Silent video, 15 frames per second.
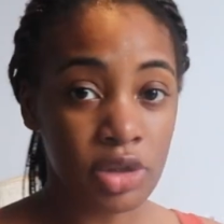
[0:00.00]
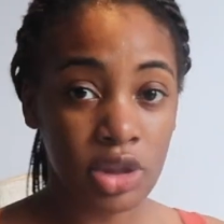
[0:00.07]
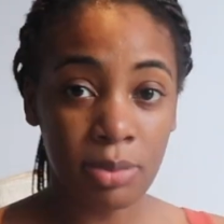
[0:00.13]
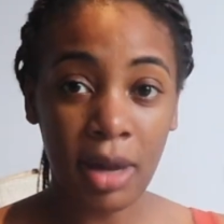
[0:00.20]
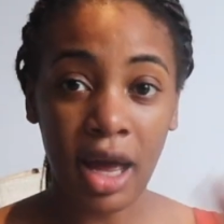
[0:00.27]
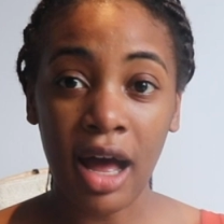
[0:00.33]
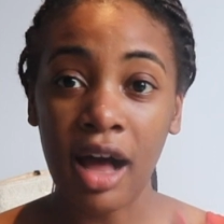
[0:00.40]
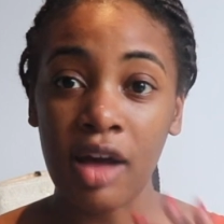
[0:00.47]
So
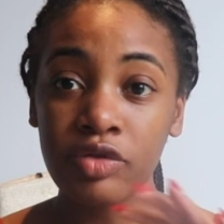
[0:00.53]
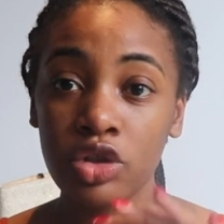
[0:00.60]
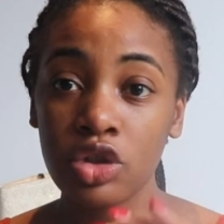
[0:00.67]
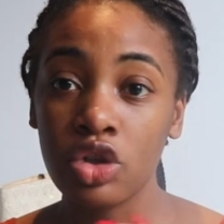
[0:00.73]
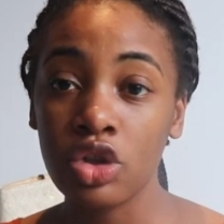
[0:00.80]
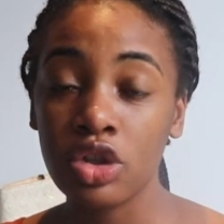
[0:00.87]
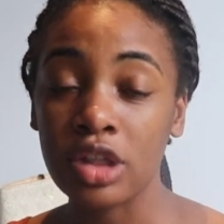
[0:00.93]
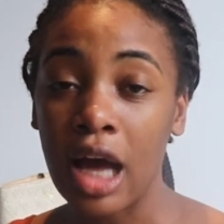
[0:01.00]
my
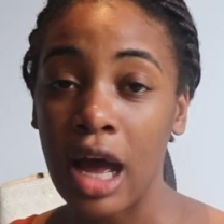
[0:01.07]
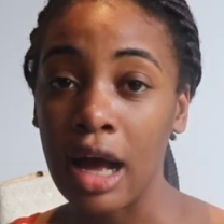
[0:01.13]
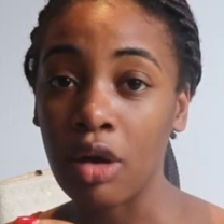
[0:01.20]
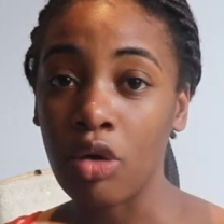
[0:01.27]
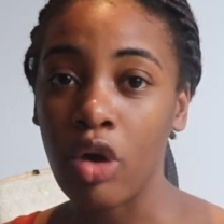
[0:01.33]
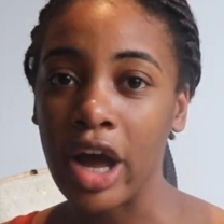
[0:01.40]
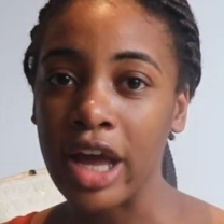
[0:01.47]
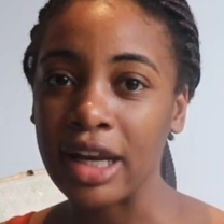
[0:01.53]
afternoons are
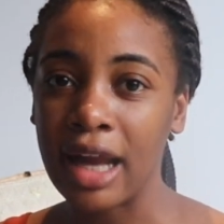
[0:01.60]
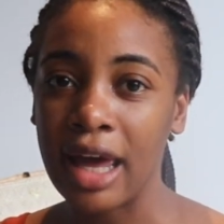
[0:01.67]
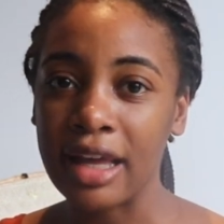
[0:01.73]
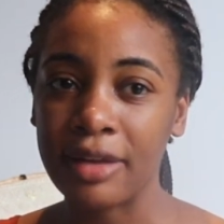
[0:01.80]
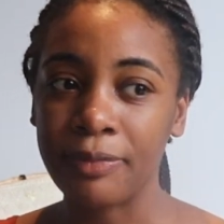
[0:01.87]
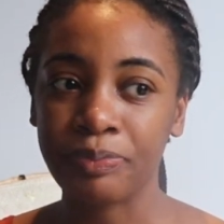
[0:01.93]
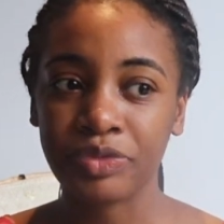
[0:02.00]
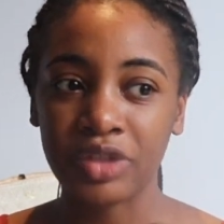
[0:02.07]
quite like
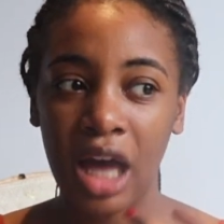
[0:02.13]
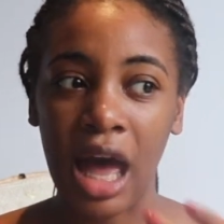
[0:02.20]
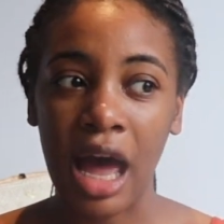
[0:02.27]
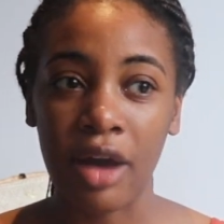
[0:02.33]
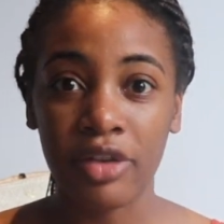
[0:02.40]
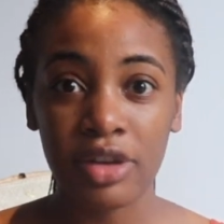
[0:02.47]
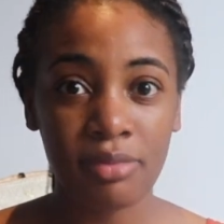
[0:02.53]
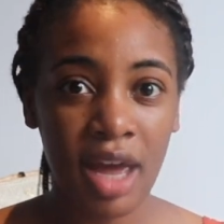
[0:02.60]

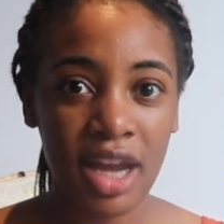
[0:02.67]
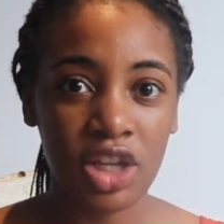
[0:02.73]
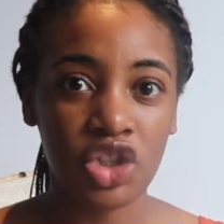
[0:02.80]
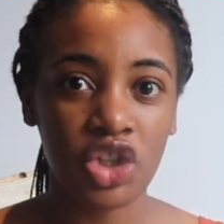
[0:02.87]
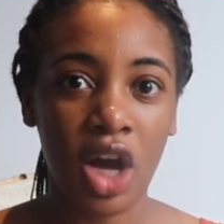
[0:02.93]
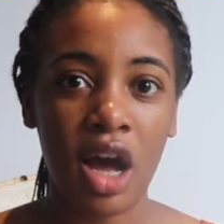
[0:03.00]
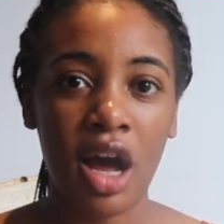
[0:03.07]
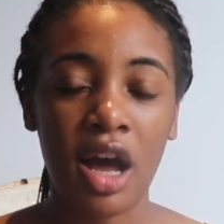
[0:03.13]
hiring
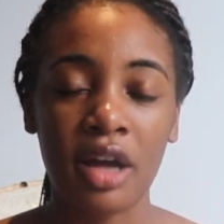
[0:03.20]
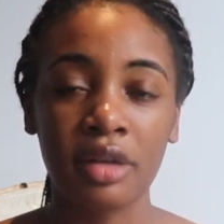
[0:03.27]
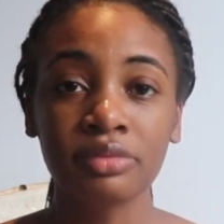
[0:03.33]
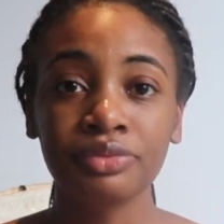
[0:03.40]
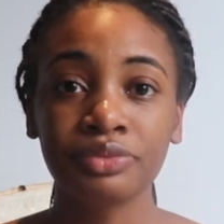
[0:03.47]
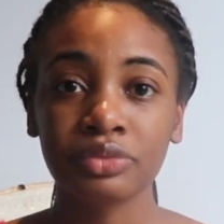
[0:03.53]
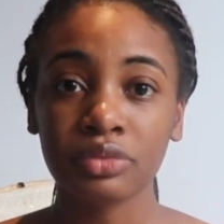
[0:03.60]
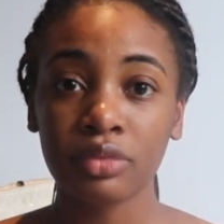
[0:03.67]
manager
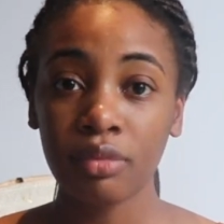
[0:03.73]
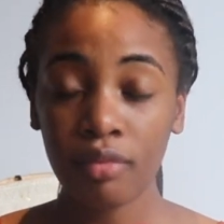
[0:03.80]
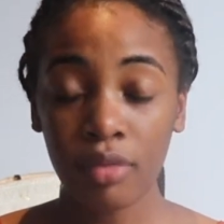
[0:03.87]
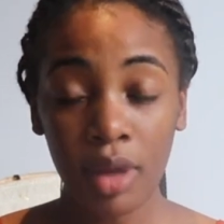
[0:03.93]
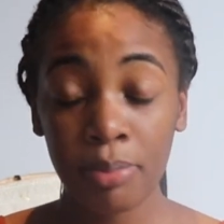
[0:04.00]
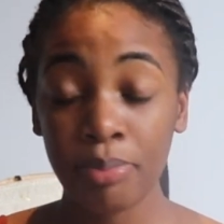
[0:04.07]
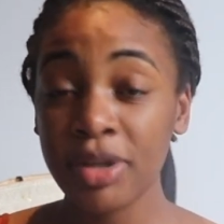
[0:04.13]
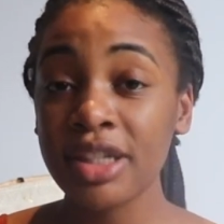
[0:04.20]

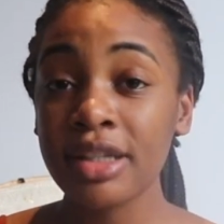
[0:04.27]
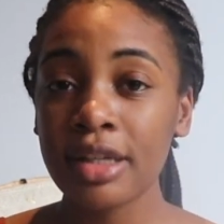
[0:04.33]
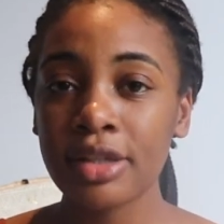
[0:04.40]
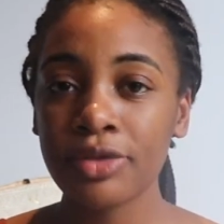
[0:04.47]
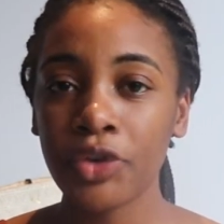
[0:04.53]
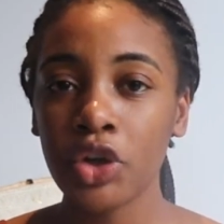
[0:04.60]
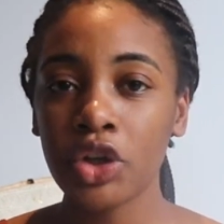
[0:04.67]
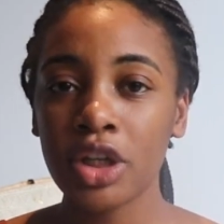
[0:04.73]

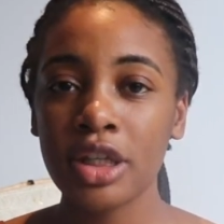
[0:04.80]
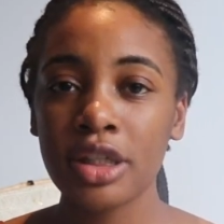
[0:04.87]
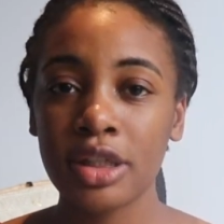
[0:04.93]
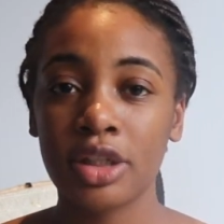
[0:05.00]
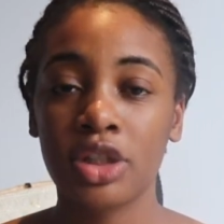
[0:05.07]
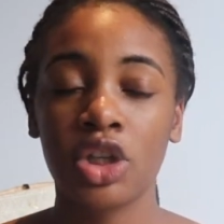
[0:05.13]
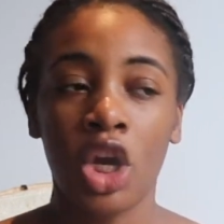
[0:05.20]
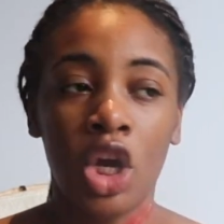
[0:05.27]
business
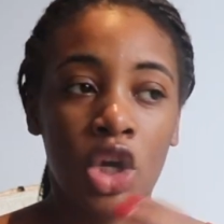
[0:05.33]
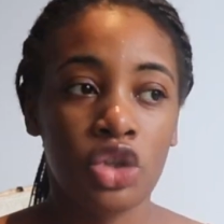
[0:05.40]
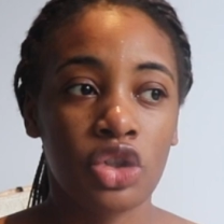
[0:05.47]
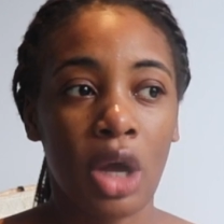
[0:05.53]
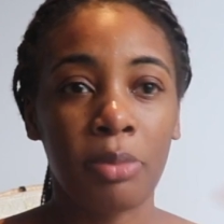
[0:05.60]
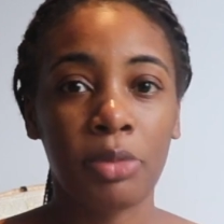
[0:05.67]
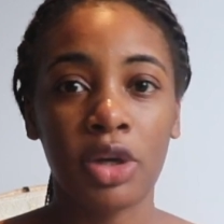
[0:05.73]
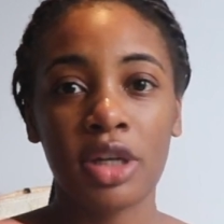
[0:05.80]
focused. So
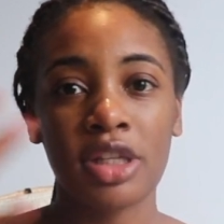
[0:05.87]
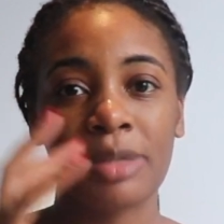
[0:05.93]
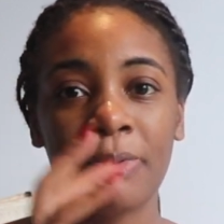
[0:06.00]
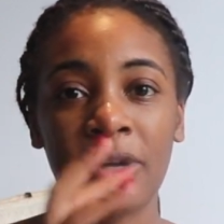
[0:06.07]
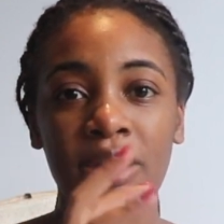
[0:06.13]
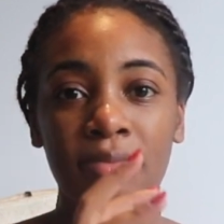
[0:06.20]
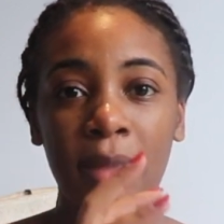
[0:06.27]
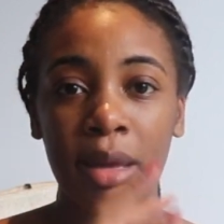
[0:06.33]
I'm going to
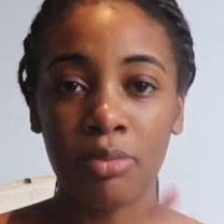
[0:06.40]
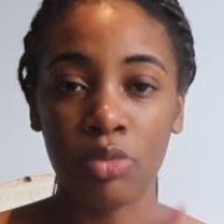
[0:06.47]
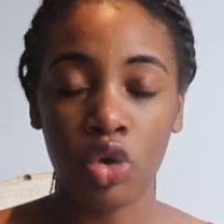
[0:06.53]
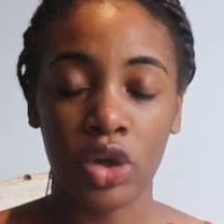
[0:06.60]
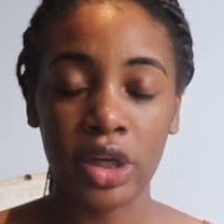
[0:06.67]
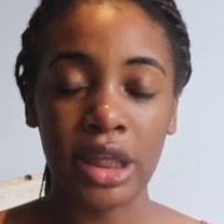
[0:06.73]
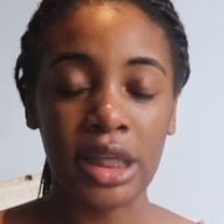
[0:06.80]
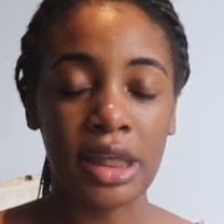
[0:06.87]
spend my
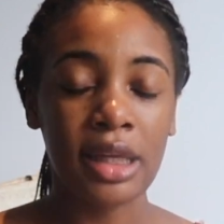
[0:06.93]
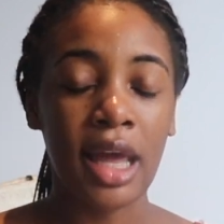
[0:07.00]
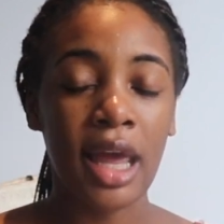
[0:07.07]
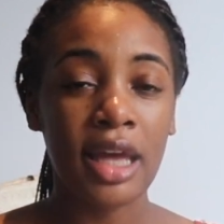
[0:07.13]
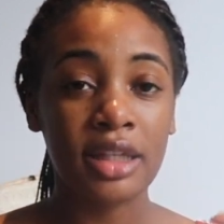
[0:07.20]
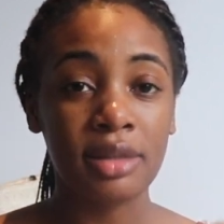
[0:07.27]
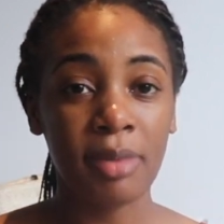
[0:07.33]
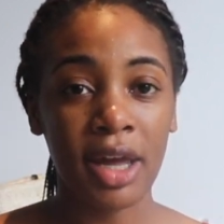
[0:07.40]
morning
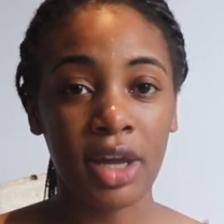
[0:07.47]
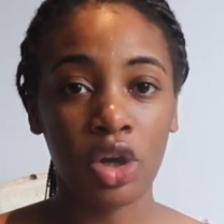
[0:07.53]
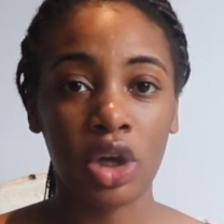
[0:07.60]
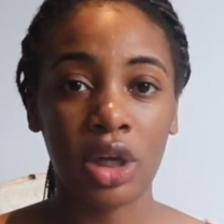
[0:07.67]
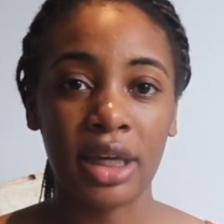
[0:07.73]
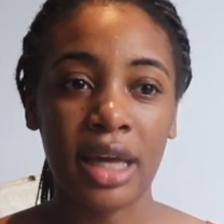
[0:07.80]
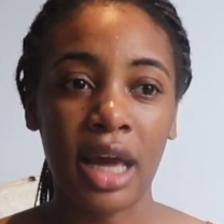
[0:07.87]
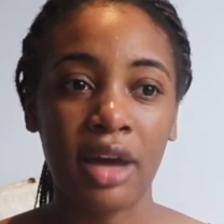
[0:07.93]
and my
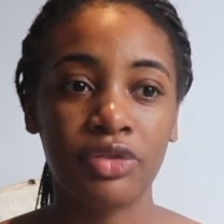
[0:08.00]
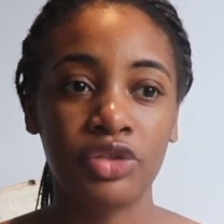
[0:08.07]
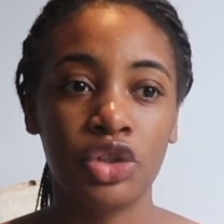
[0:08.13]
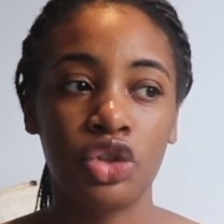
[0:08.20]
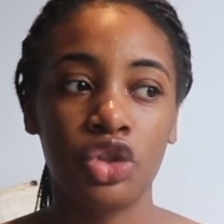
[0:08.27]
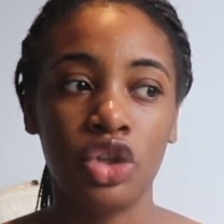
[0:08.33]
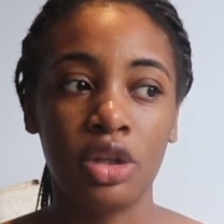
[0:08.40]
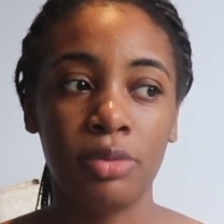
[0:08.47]
early
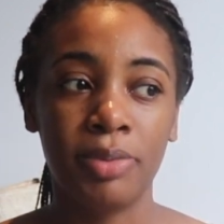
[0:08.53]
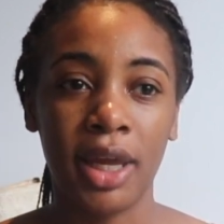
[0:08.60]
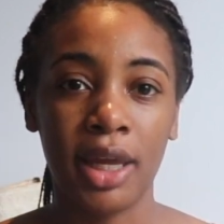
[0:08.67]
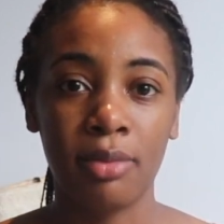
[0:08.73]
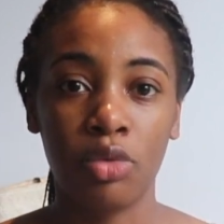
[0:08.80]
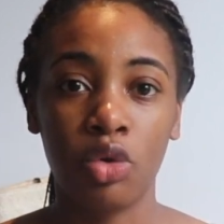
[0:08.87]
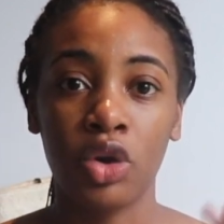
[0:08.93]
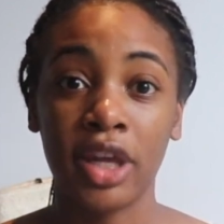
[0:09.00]
afternoon
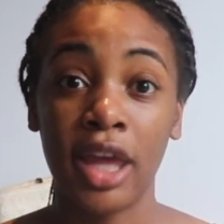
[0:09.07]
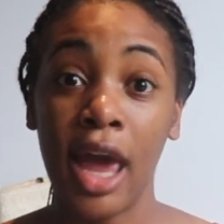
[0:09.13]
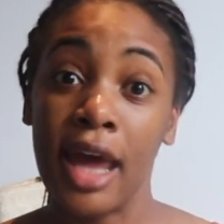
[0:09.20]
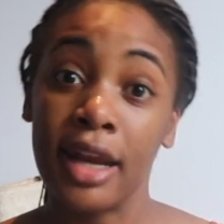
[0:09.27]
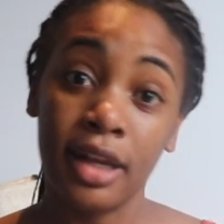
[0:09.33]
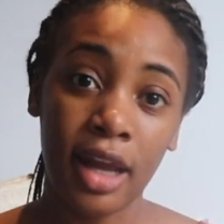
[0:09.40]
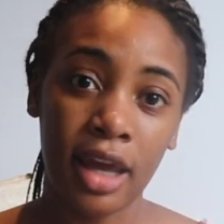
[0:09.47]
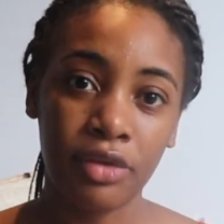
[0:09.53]
being more
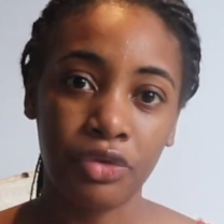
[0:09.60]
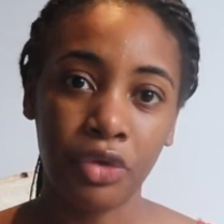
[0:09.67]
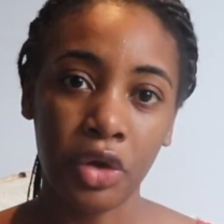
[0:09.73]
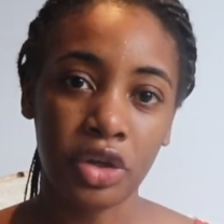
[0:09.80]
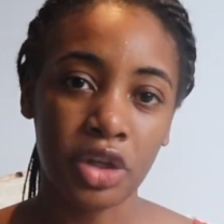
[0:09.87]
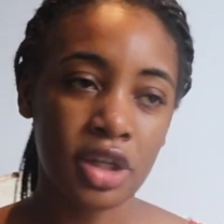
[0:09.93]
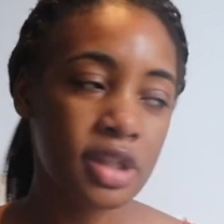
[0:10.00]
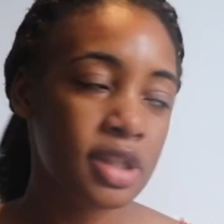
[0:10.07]
candidate
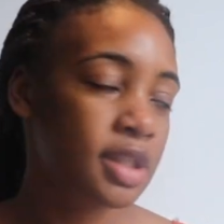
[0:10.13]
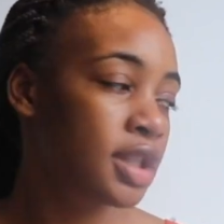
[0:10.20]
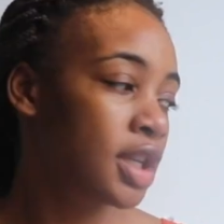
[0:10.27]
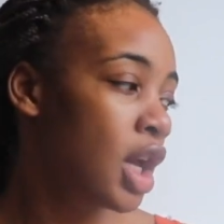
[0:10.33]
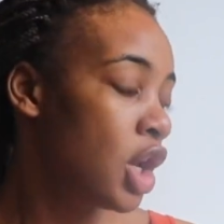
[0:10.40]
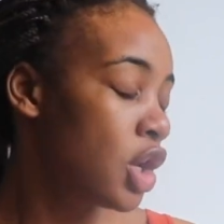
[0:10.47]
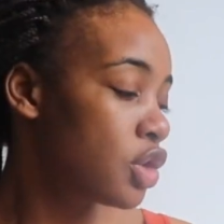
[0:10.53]
focused.